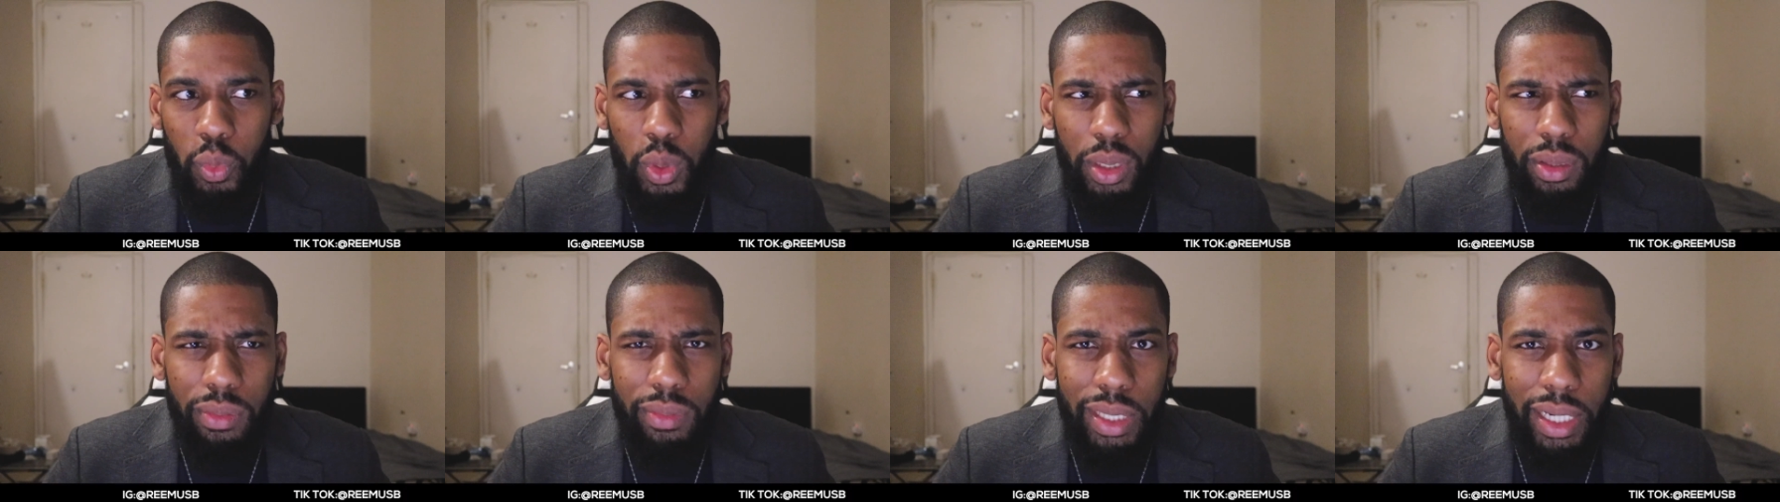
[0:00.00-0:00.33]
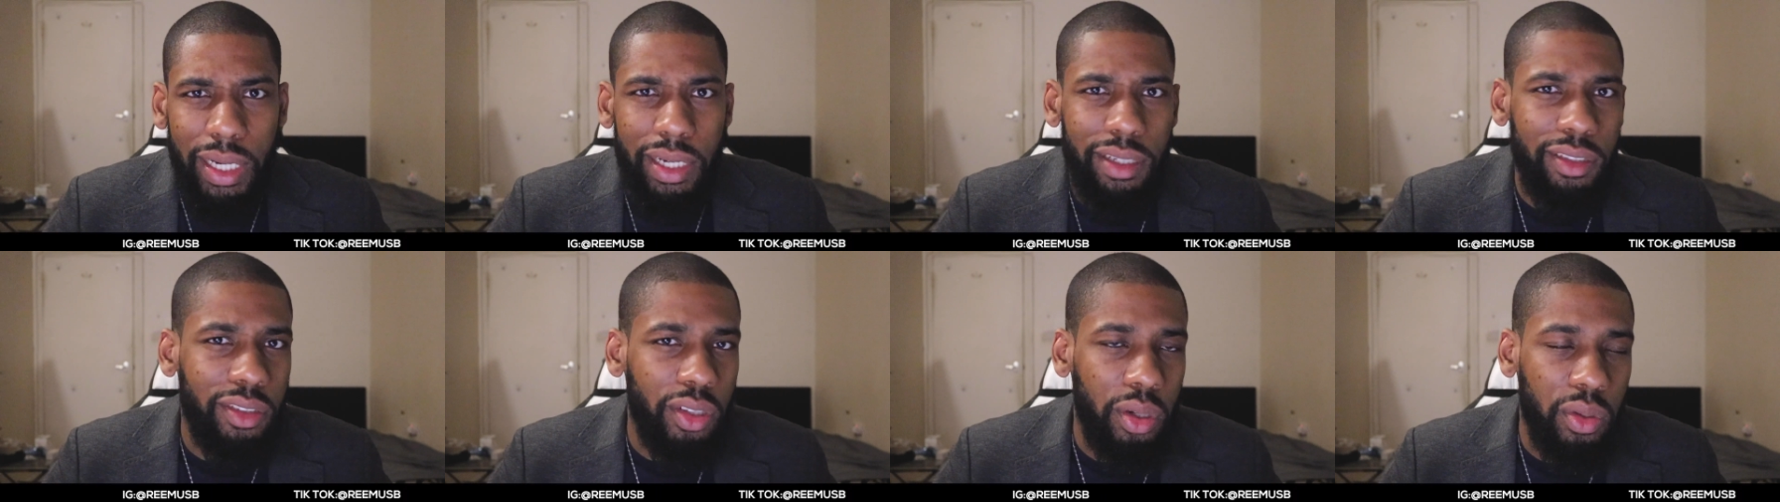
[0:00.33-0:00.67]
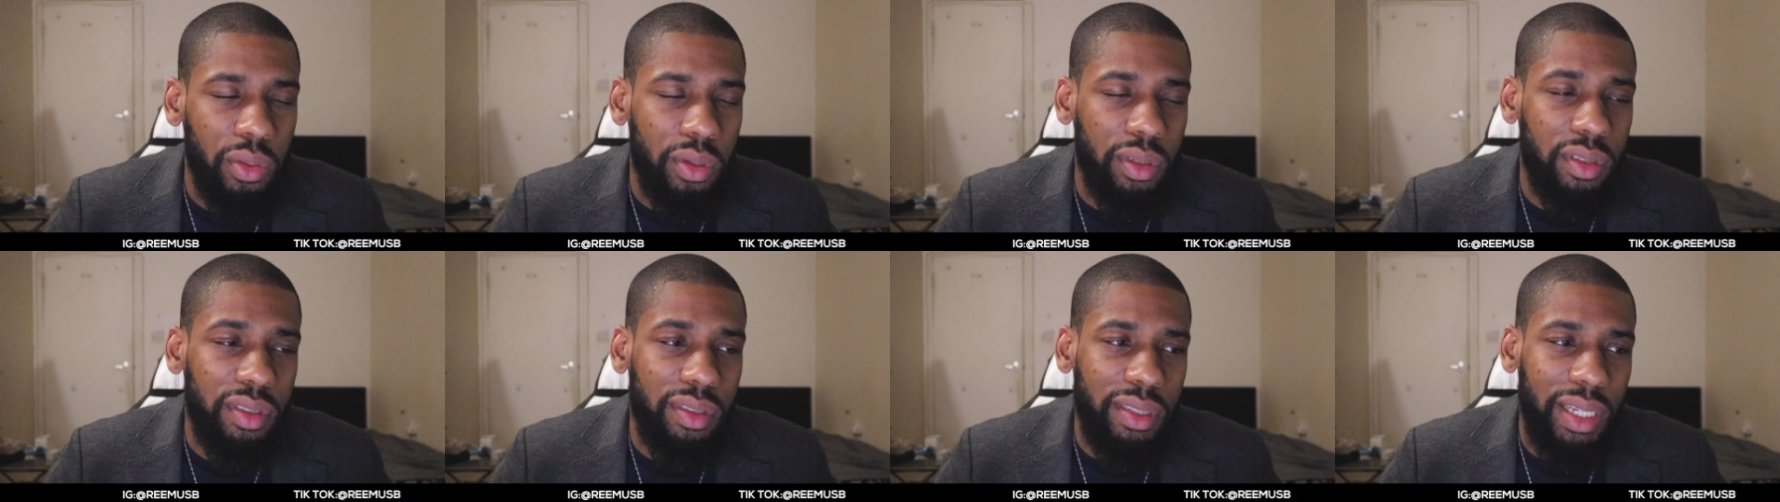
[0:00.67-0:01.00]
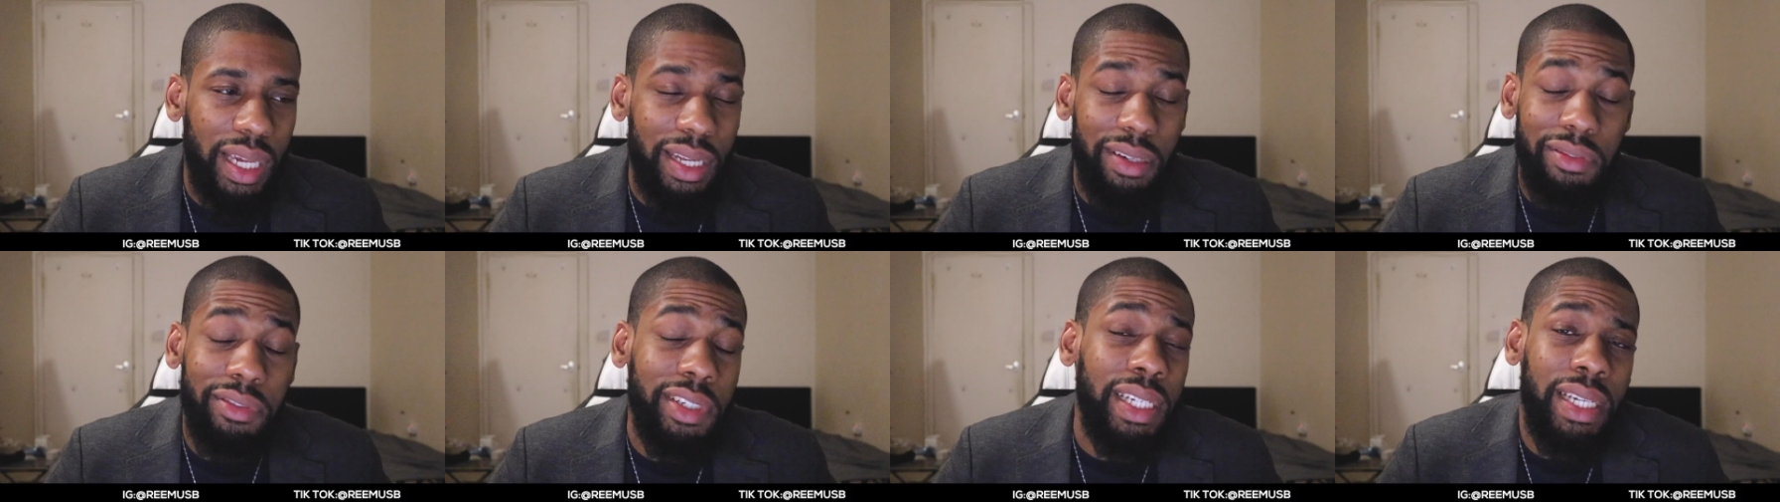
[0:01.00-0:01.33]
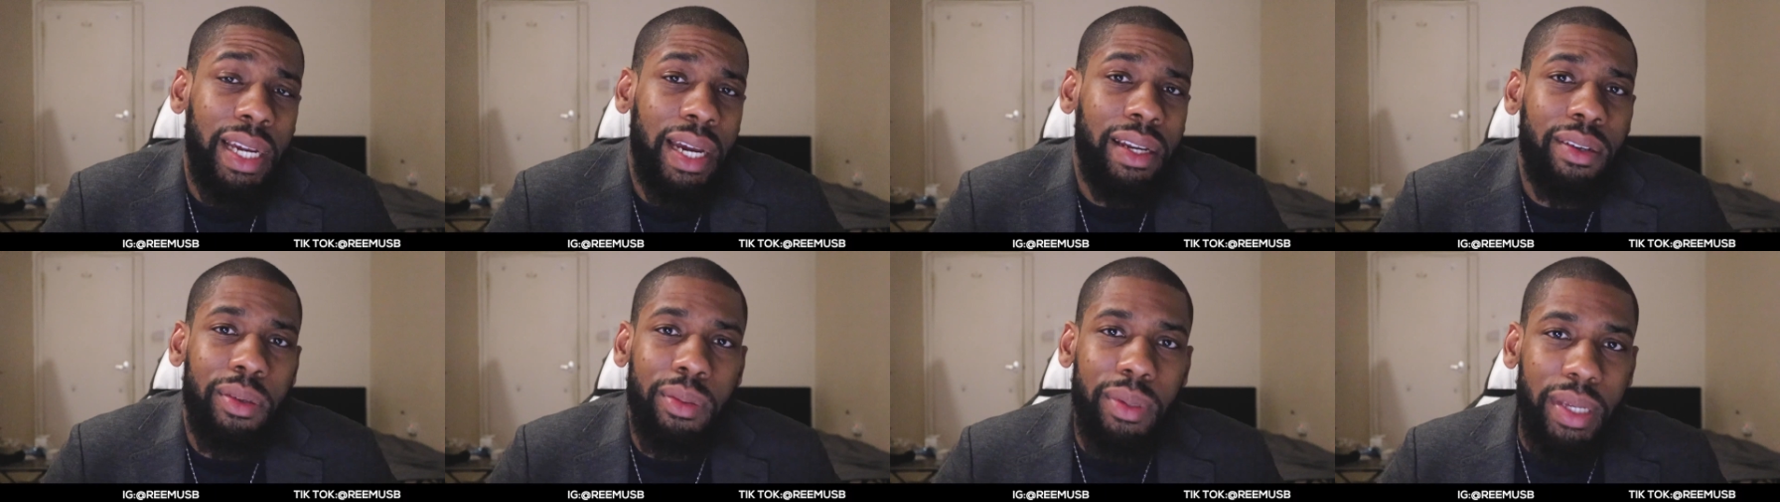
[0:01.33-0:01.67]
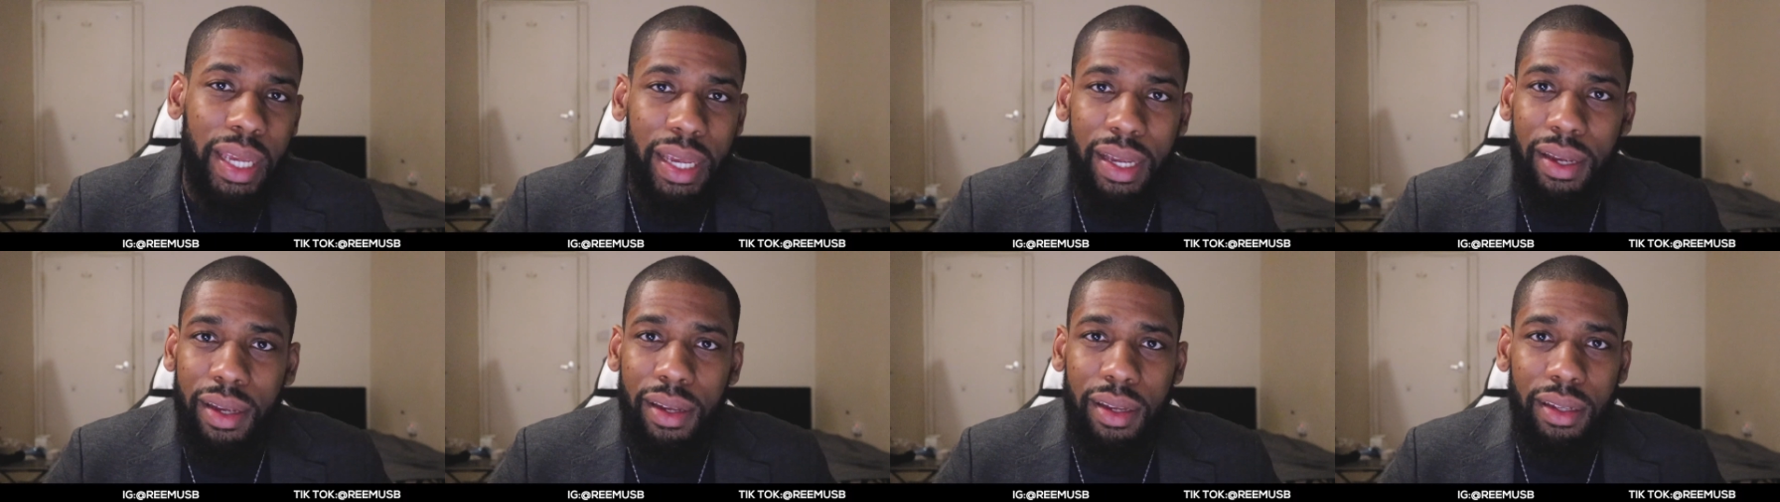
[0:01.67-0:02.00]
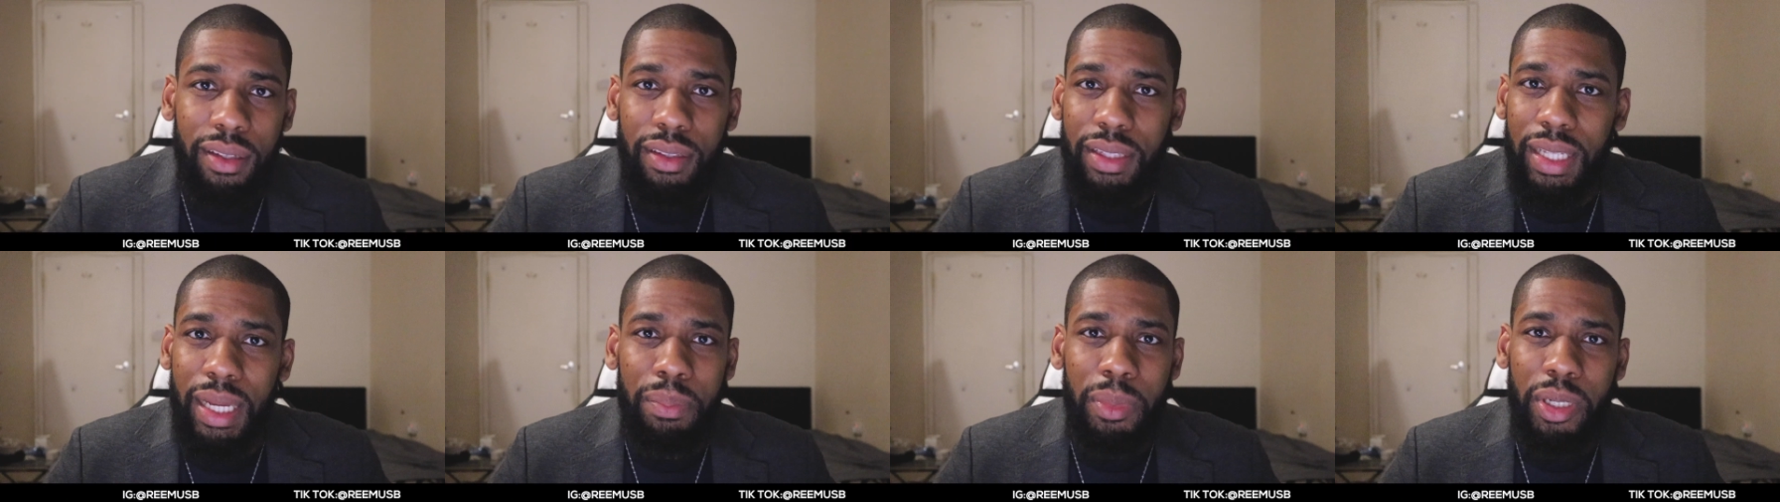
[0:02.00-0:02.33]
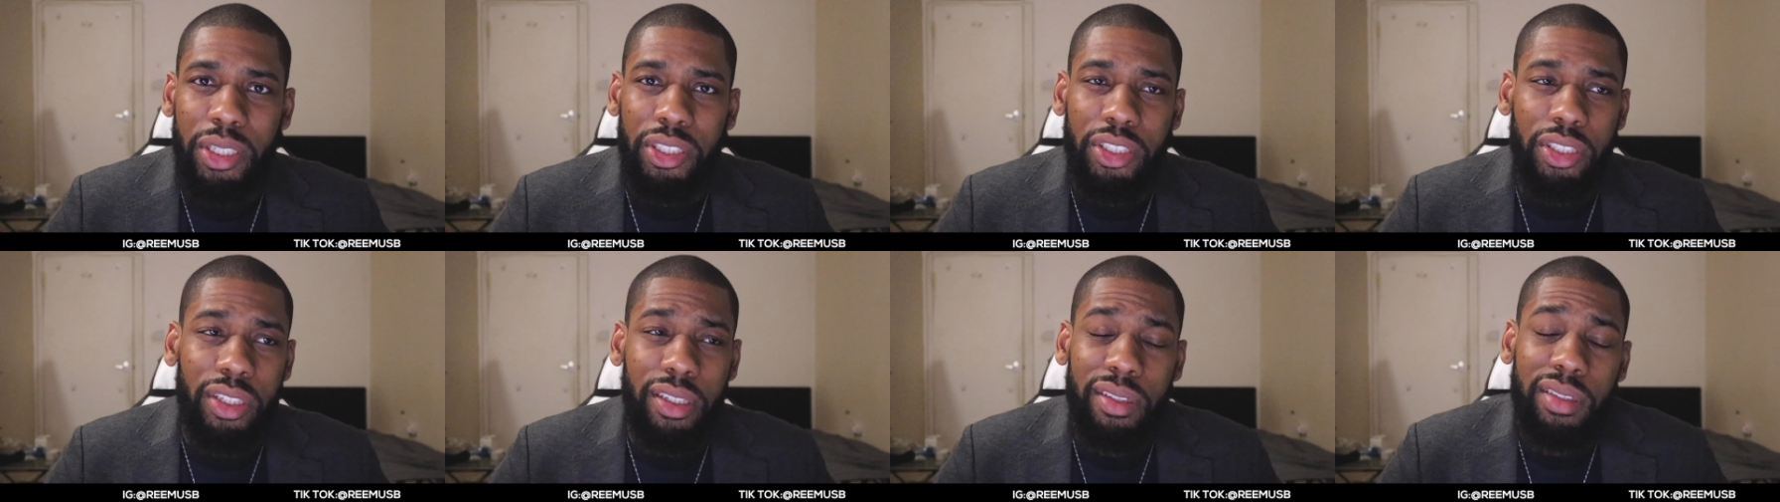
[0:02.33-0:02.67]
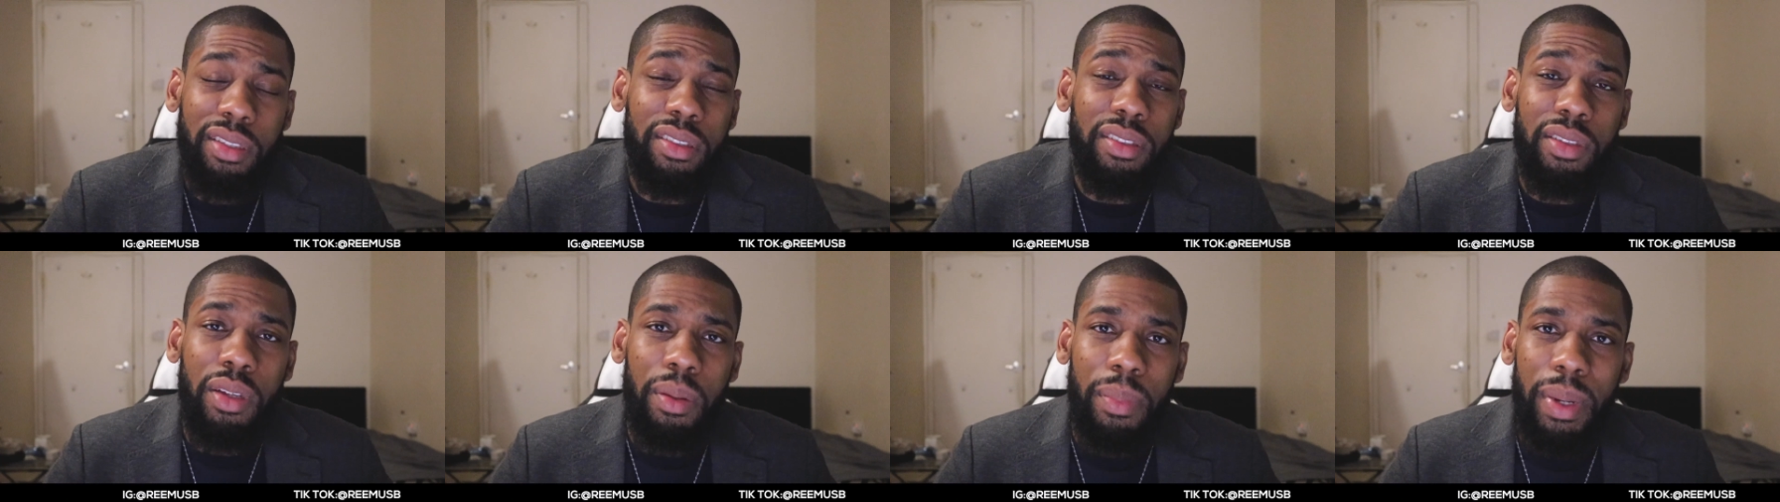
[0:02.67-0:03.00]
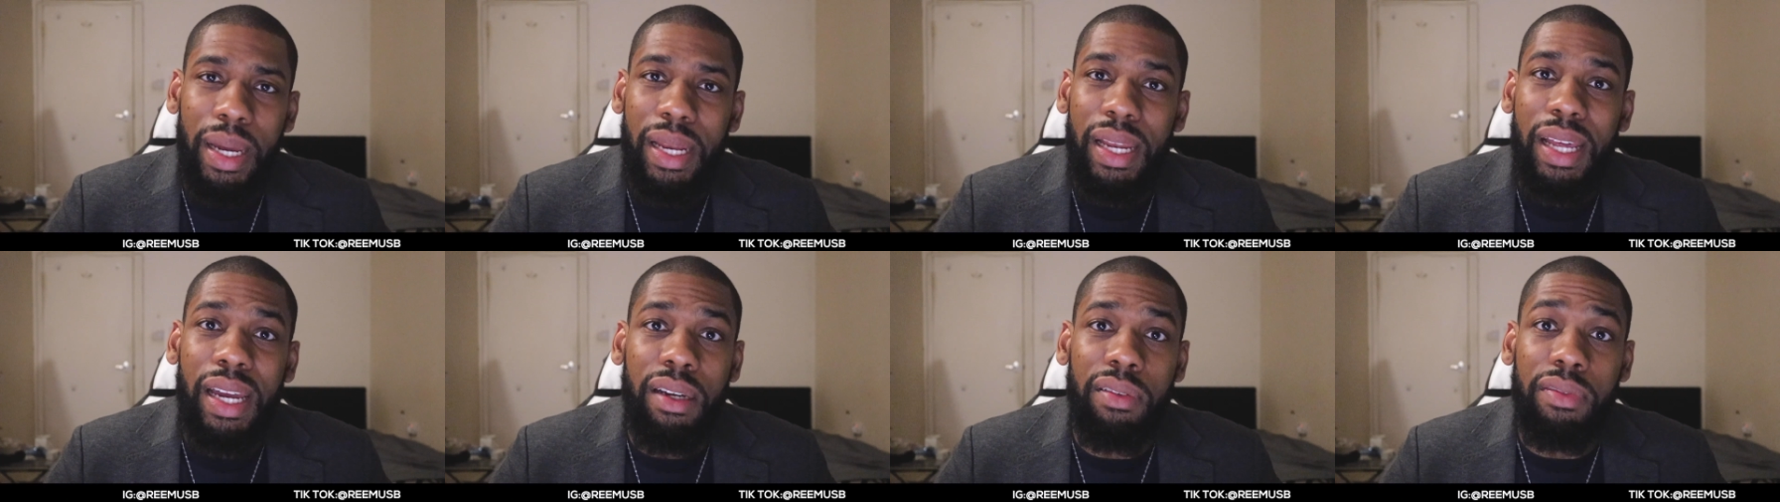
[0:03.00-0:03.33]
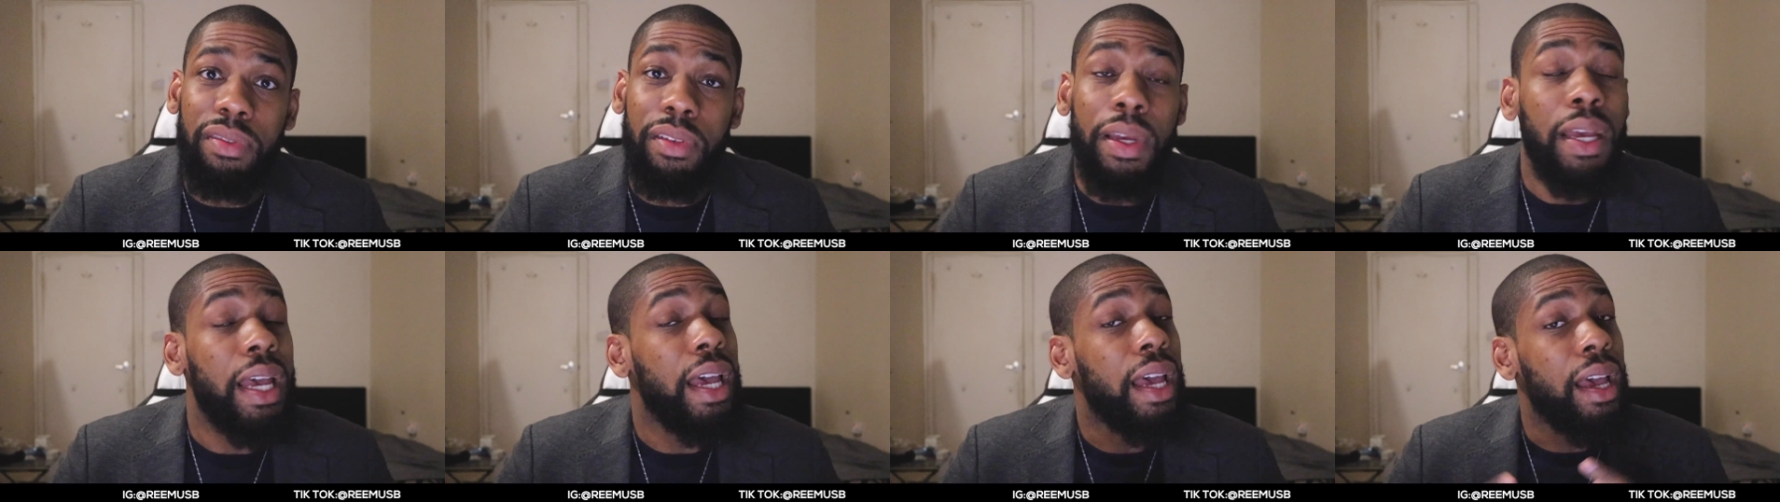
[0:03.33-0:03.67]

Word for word: well, they're adults and really I don't care that much because it's not my life.